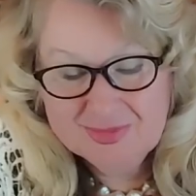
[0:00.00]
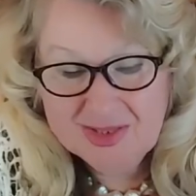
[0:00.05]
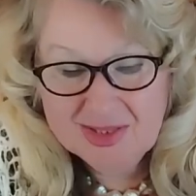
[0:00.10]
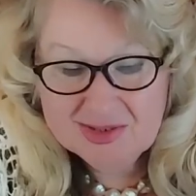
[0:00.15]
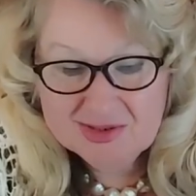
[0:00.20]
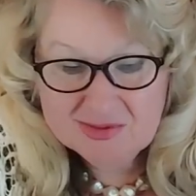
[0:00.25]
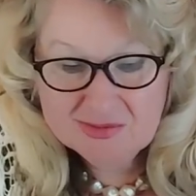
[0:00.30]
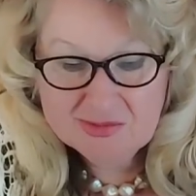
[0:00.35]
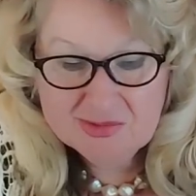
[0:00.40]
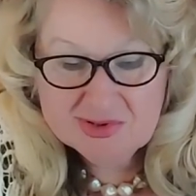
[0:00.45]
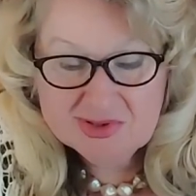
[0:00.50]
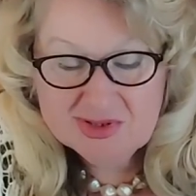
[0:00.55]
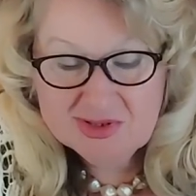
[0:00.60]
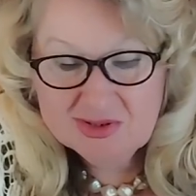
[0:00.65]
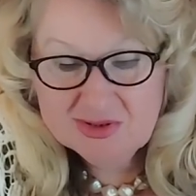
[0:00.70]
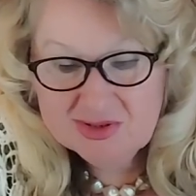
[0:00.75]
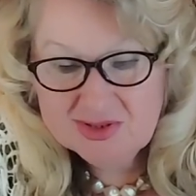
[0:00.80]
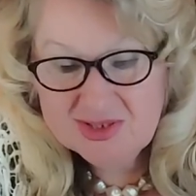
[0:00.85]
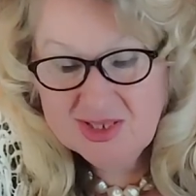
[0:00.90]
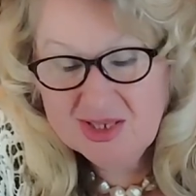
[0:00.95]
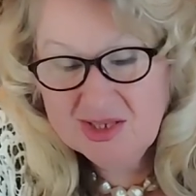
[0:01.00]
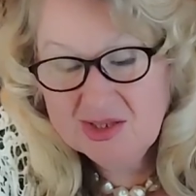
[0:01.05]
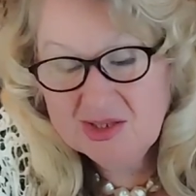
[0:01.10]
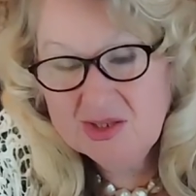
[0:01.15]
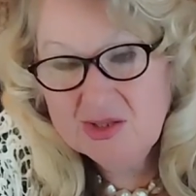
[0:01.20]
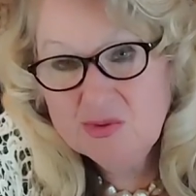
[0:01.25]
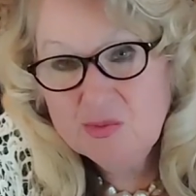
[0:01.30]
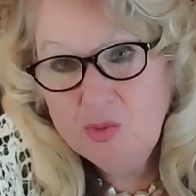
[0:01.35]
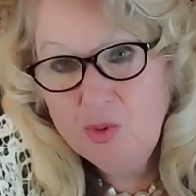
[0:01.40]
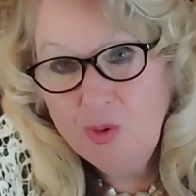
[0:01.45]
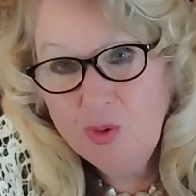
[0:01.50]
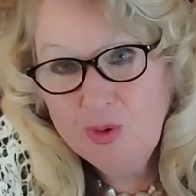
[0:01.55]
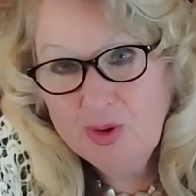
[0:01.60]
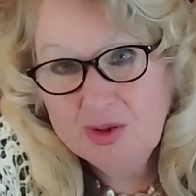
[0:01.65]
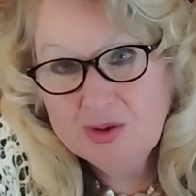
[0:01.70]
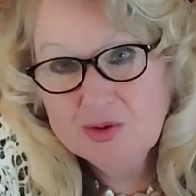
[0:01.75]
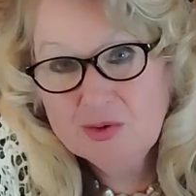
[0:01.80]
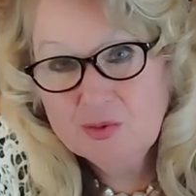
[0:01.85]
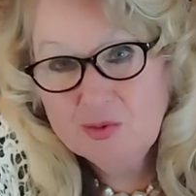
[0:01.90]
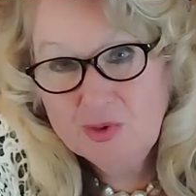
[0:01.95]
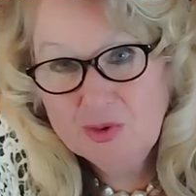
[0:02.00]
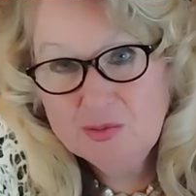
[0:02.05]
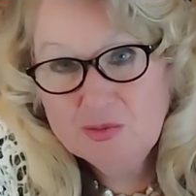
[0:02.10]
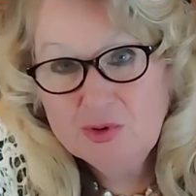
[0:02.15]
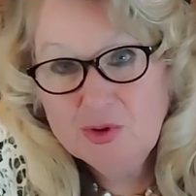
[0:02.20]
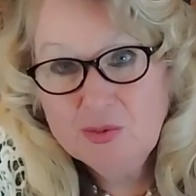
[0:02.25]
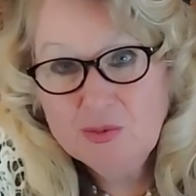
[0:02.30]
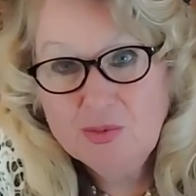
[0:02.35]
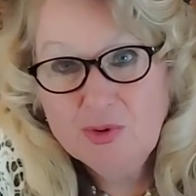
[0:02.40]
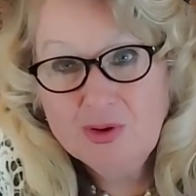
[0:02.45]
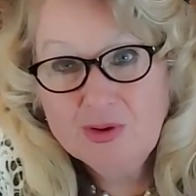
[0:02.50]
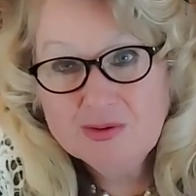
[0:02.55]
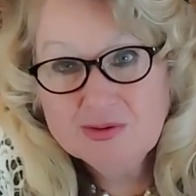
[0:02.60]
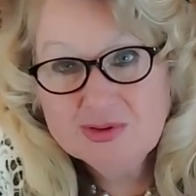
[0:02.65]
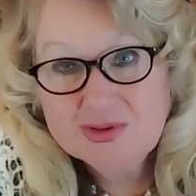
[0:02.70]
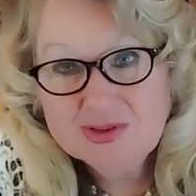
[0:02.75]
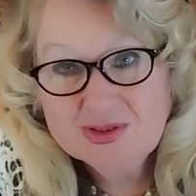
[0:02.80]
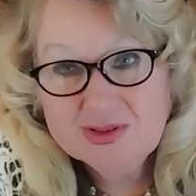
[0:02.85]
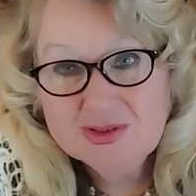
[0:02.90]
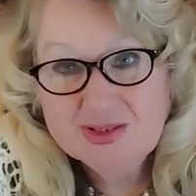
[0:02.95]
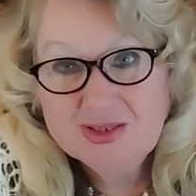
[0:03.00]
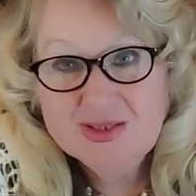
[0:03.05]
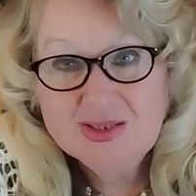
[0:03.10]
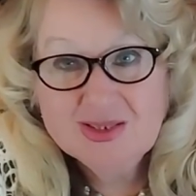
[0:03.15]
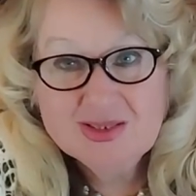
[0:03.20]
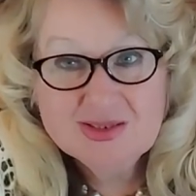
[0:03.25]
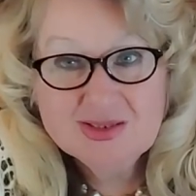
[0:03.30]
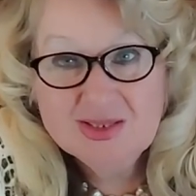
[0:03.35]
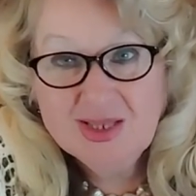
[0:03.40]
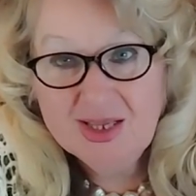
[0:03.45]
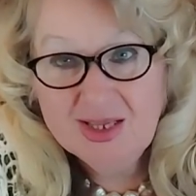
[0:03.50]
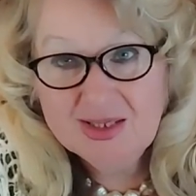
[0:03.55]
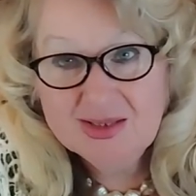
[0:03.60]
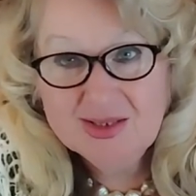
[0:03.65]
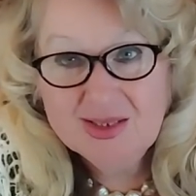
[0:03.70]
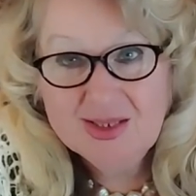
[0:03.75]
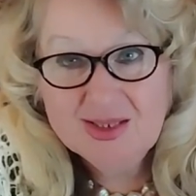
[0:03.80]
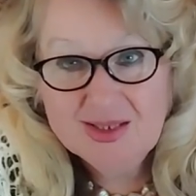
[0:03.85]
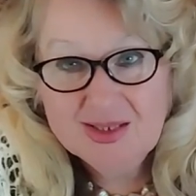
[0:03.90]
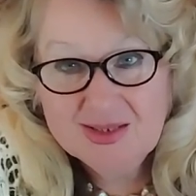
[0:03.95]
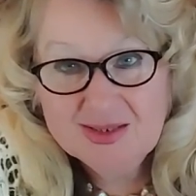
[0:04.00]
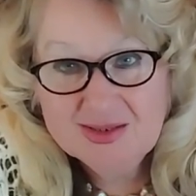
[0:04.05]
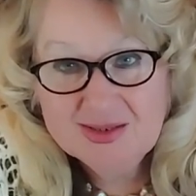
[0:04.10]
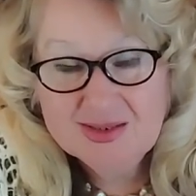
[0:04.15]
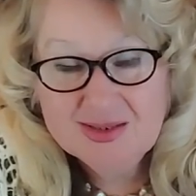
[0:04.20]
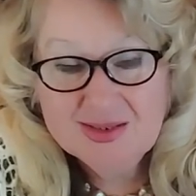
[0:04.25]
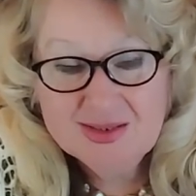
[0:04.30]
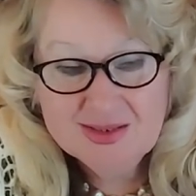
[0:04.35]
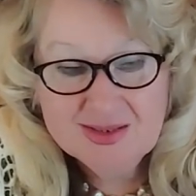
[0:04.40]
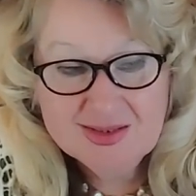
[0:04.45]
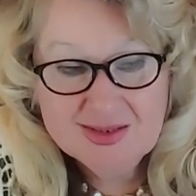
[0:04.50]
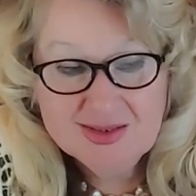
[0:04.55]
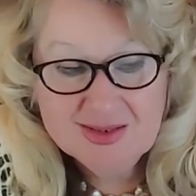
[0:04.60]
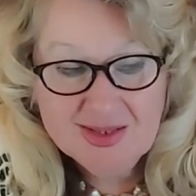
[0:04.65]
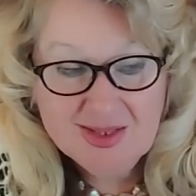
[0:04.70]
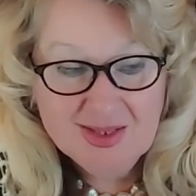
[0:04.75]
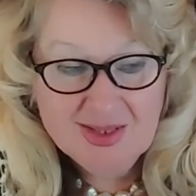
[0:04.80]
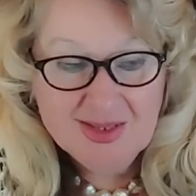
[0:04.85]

that was saying in Poland, warm your bones in the sun and uh,